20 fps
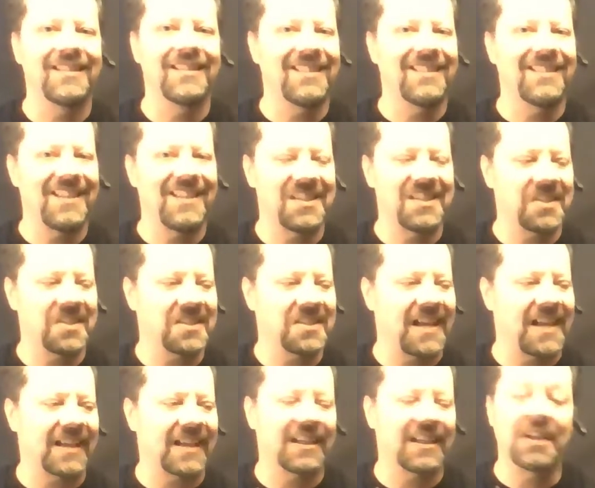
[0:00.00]
is
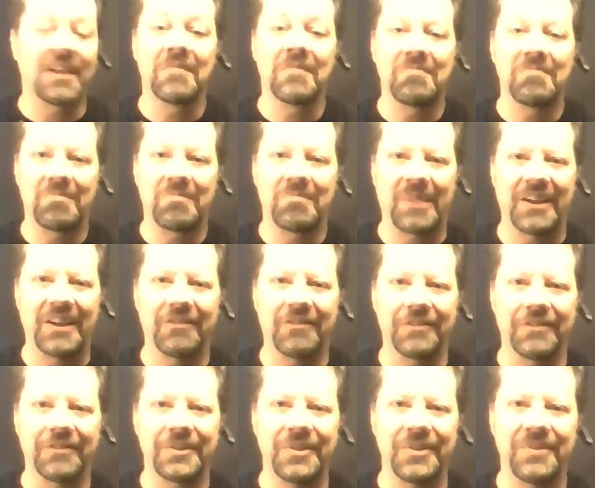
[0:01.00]
exactly pi over
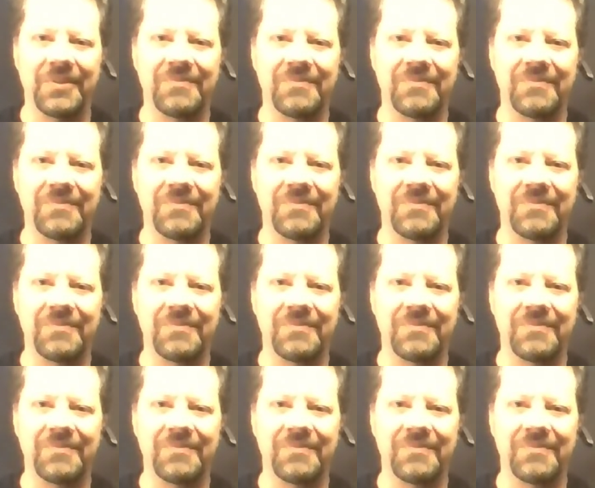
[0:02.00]
2.